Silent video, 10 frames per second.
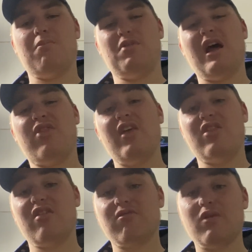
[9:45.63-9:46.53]
But I think
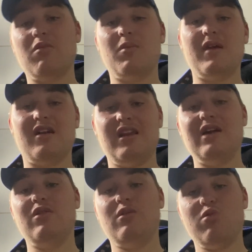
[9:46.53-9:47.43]
this one will be a
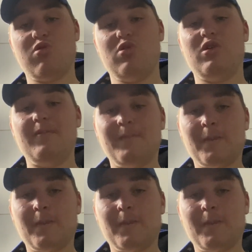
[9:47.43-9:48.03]
0-0 draw,